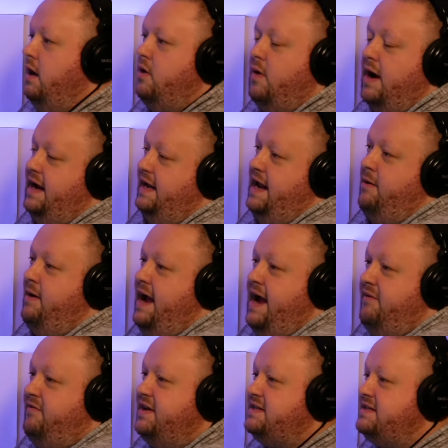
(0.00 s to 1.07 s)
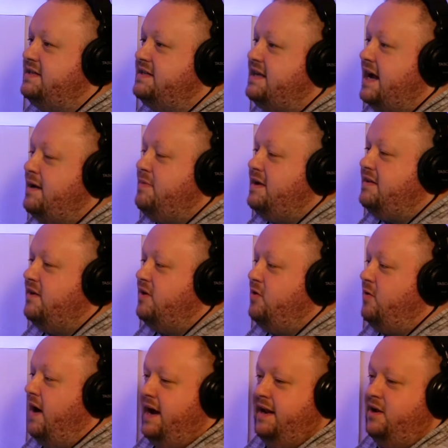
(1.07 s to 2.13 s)
Great. Now I have this inside me
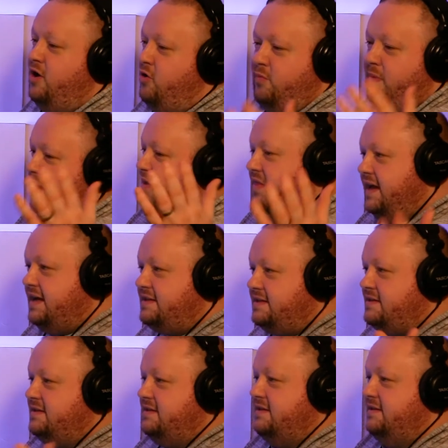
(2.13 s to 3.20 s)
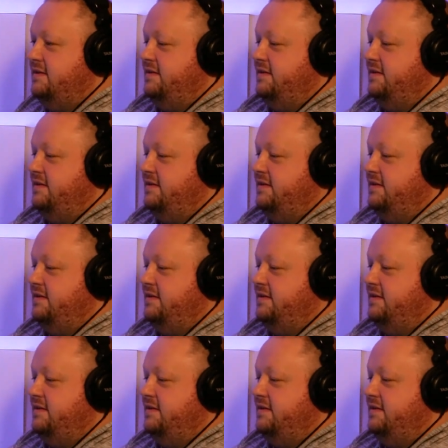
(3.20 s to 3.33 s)
too. I know about this.